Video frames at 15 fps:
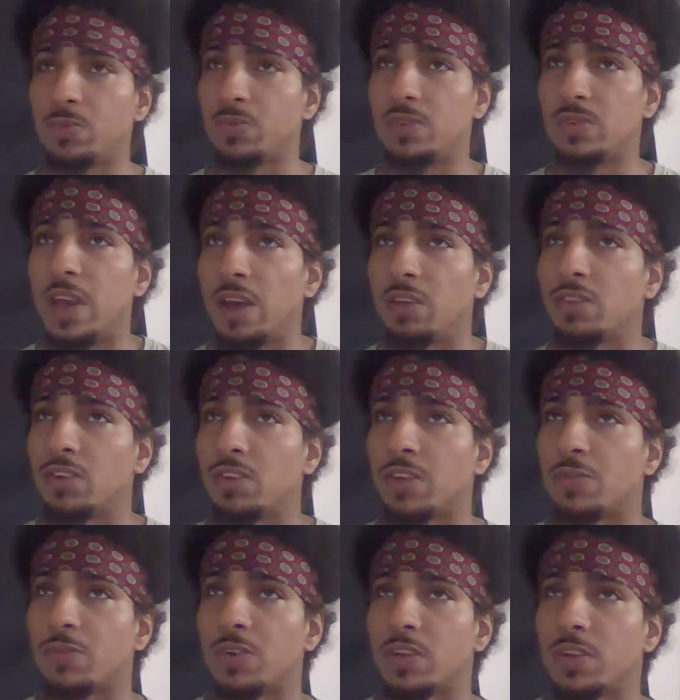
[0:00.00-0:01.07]
tell the
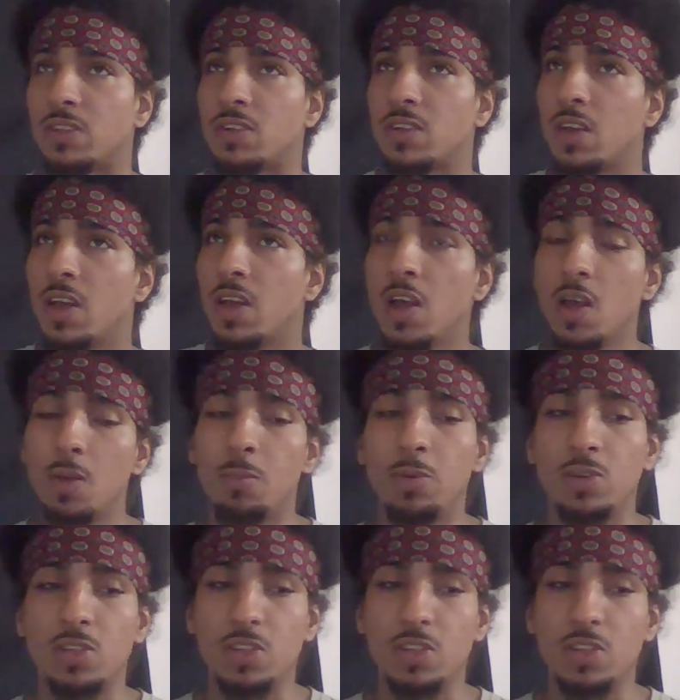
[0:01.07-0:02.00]
difference. But